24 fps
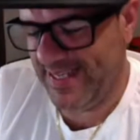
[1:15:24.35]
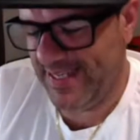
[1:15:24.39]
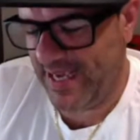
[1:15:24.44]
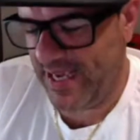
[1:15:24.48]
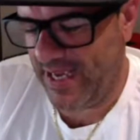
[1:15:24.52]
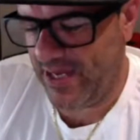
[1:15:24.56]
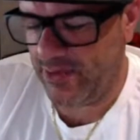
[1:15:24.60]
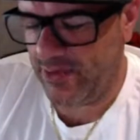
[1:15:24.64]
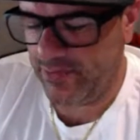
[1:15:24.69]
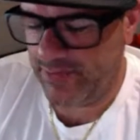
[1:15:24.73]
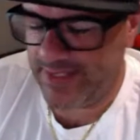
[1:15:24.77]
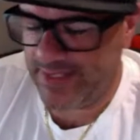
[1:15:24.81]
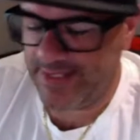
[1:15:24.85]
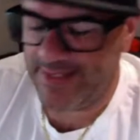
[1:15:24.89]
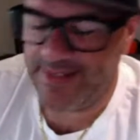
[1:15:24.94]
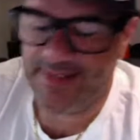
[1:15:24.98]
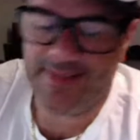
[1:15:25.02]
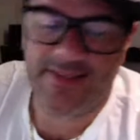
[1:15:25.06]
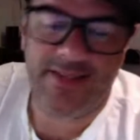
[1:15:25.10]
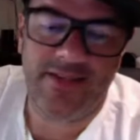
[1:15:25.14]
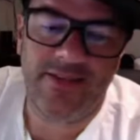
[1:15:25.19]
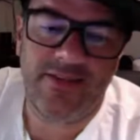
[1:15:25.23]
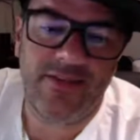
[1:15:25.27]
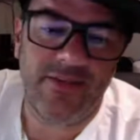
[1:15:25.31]
I don't really
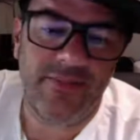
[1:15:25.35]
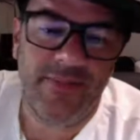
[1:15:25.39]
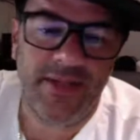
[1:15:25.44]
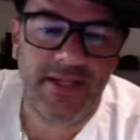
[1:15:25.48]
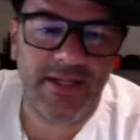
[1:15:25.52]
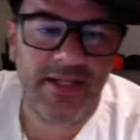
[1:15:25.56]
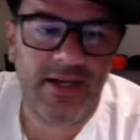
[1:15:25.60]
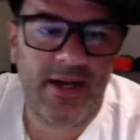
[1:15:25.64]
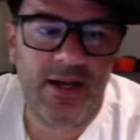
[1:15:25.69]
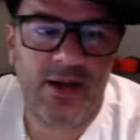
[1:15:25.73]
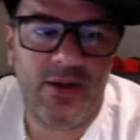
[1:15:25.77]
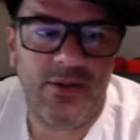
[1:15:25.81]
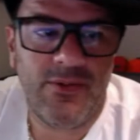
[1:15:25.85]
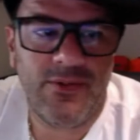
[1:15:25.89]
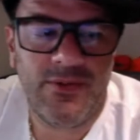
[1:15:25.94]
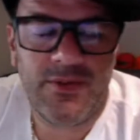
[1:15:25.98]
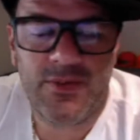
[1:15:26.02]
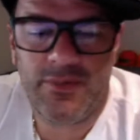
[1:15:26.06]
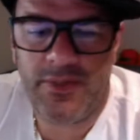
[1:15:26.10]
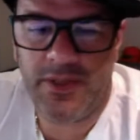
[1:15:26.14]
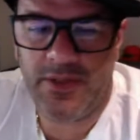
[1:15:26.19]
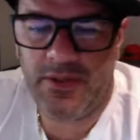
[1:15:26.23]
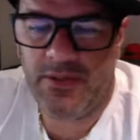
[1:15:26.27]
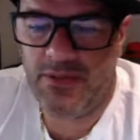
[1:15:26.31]
see too many
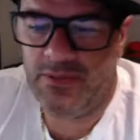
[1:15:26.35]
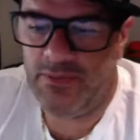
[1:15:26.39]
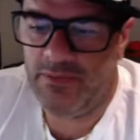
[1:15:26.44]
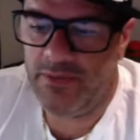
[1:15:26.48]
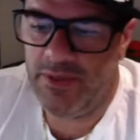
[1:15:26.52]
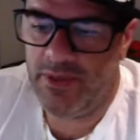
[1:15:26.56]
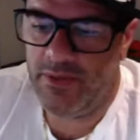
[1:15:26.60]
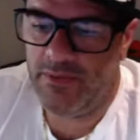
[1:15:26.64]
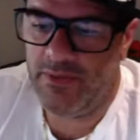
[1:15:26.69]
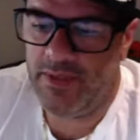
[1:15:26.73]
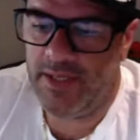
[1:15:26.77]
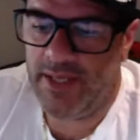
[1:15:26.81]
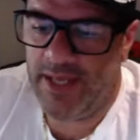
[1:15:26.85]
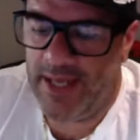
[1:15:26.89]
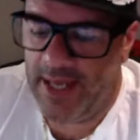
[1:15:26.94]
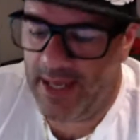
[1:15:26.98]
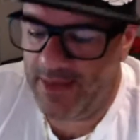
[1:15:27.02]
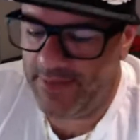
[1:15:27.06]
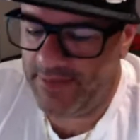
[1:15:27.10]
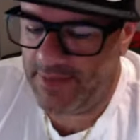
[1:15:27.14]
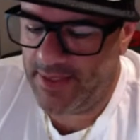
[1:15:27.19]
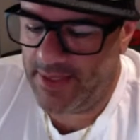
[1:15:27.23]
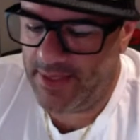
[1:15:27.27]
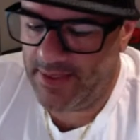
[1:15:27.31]
owls. We don't really
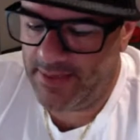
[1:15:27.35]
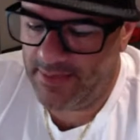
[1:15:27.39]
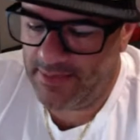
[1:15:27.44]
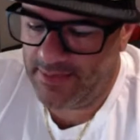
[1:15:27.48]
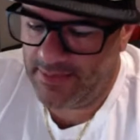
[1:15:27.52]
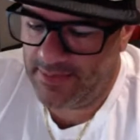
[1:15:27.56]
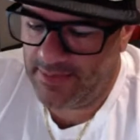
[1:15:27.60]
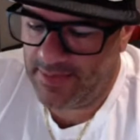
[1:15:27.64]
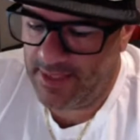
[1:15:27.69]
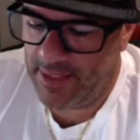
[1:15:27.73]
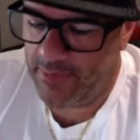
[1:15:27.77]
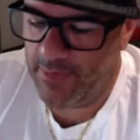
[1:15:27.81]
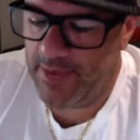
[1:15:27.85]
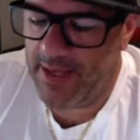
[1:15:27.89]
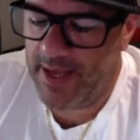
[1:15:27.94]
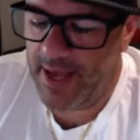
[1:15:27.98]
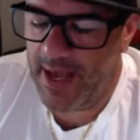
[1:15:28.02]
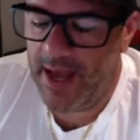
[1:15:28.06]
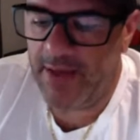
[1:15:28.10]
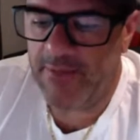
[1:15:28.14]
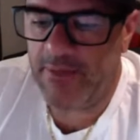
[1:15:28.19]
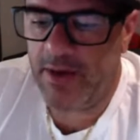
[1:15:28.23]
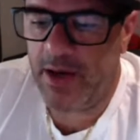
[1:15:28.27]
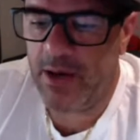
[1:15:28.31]
have that. Like we
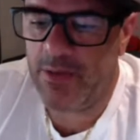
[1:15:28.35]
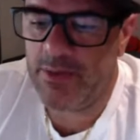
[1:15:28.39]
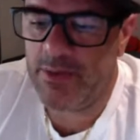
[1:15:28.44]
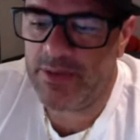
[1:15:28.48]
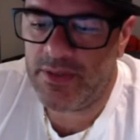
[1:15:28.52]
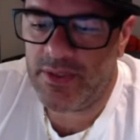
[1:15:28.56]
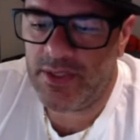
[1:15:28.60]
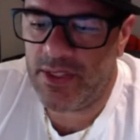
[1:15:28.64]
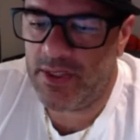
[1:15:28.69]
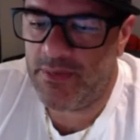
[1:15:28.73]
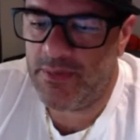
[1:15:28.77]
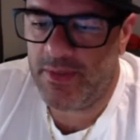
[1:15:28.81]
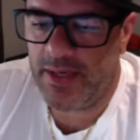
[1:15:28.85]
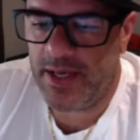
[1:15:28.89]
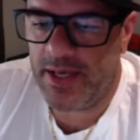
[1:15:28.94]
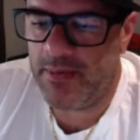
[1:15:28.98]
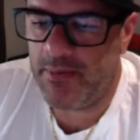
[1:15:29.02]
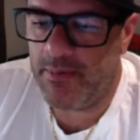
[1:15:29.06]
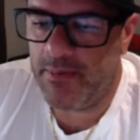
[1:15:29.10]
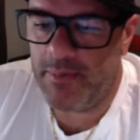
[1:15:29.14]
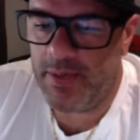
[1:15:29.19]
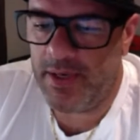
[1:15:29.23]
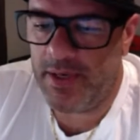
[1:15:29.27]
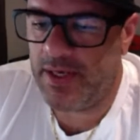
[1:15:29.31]
have owls here, but
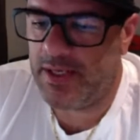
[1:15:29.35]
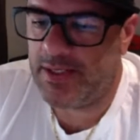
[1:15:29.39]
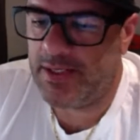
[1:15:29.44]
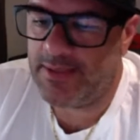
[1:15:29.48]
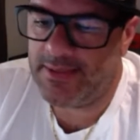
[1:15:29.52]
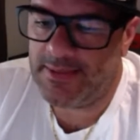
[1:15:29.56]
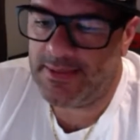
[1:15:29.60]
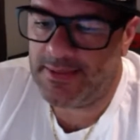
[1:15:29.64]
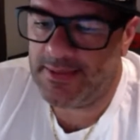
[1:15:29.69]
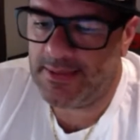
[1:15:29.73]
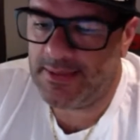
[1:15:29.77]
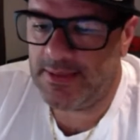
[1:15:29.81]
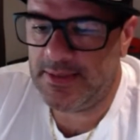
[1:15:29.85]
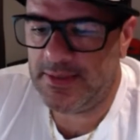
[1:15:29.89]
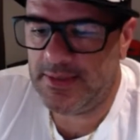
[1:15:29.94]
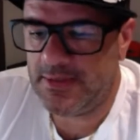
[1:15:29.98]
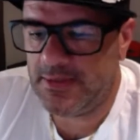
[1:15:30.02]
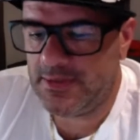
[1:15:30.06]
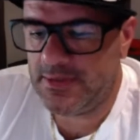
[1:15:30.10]
I barely see it.